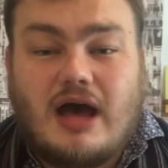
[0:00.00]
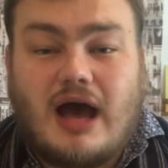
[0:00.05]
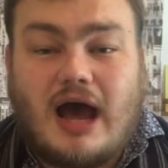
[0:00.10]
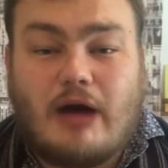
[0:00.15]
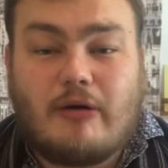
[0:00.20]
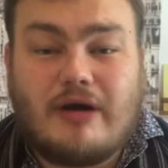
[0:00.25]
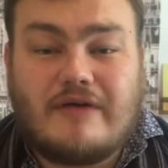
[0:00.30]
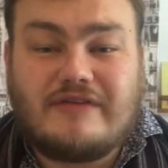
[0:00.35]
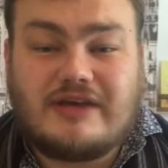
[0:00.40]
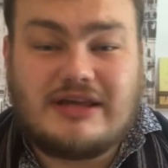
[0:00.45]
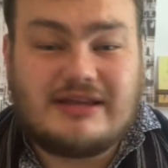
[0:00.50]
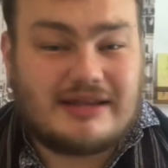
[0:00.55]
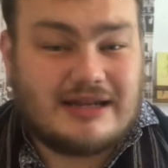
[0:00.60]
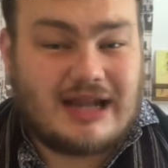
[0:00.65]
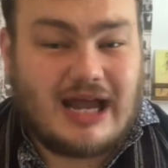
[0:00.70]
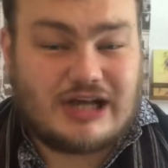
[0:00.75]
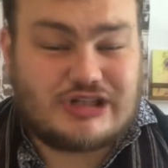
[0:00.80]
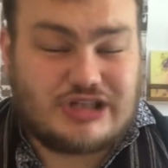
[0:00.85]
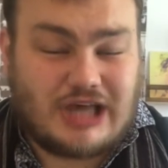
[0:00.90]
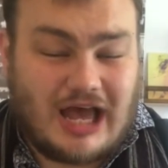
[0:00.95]
However, he
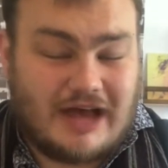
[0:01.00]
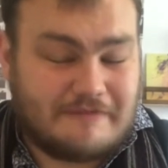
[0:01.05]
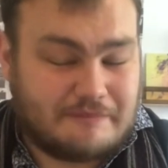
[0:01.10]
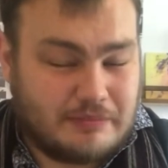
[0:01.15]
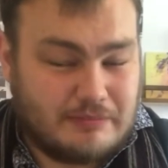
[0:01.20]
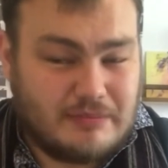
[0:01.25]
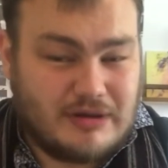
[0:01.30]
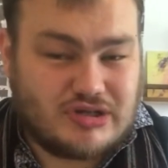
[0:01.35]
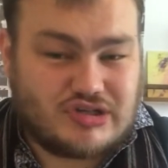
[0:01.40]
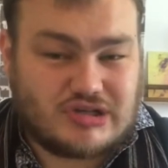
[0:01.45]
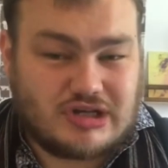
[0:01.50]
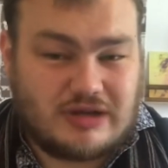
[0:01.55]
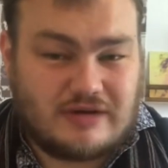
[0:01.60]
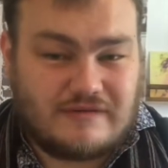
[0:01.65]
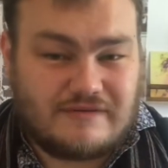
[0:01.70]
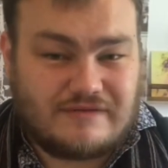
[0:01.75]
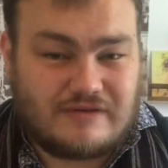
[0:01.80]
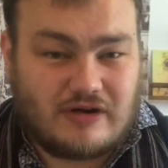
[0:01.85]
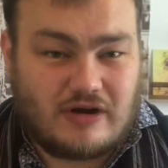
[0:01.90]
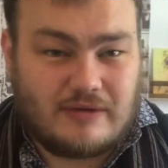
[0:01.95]
didn't actually have
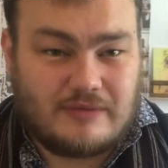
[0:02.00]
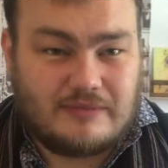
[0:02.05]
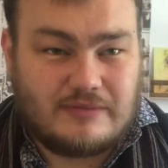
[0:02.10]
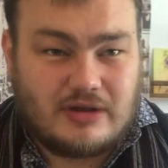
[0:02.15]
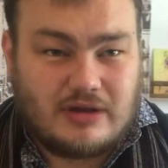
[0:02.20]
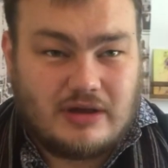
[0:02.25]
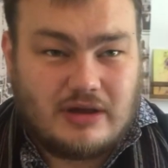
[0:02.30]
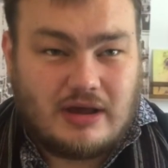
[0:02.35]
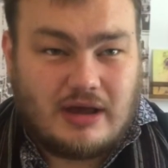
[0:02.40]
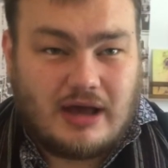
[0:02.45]
permission from